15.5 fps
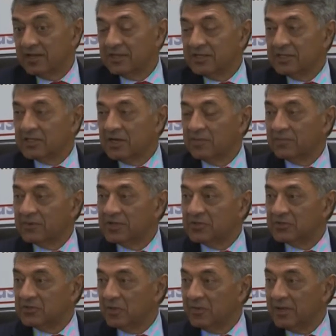These
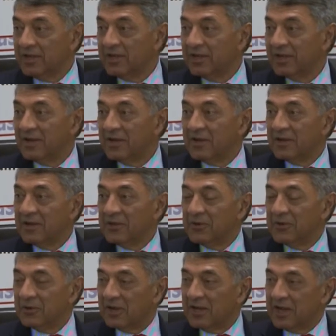companies will be
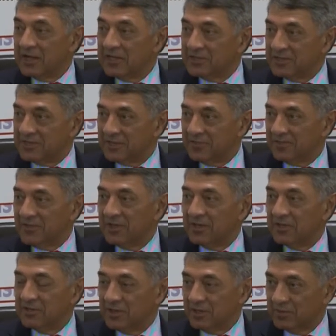utilized
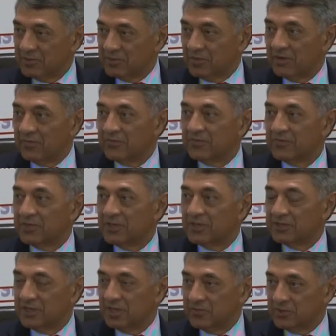in terms of
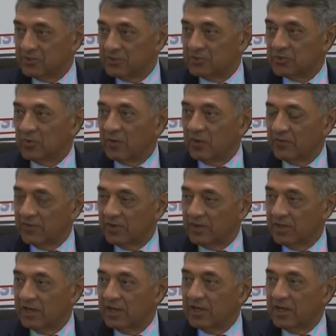services to
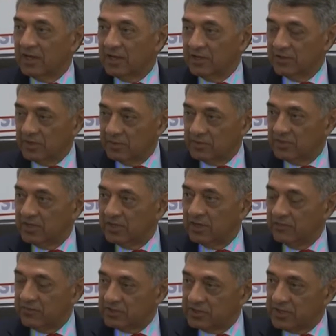offer, in terms of the
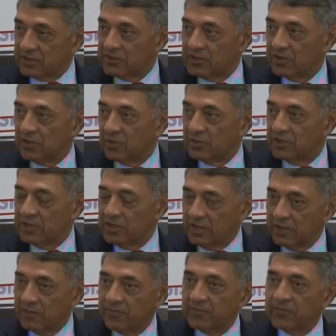infrastructure growth
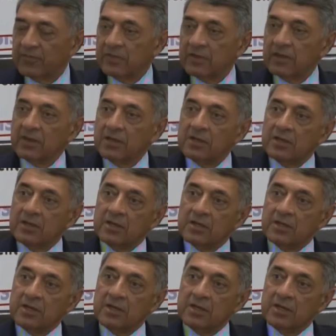here,
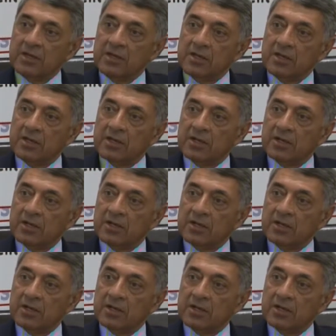in